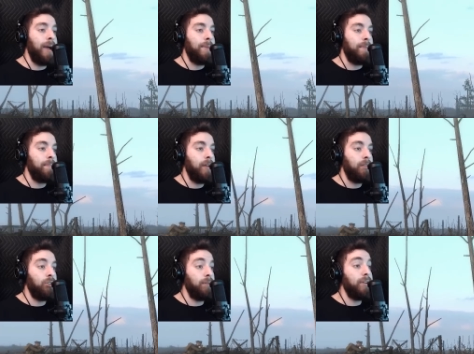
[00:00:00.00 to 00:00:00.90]
at me.
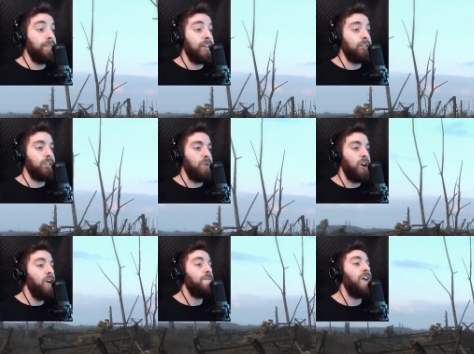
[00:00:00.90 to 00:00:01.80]
There's somebody over here somewhere.
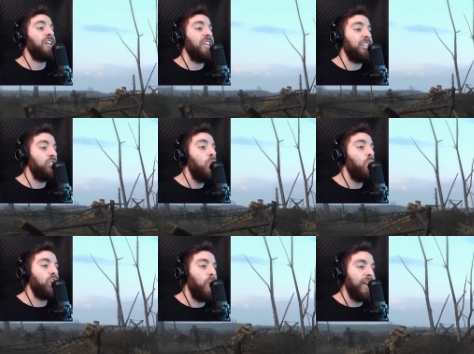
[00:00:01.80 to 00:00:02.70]
Fuck this.
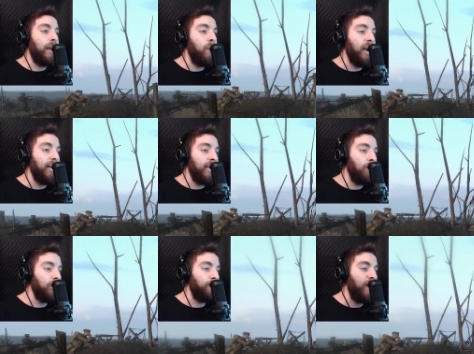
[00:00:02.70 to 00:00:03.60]
We're going in. I need to kill this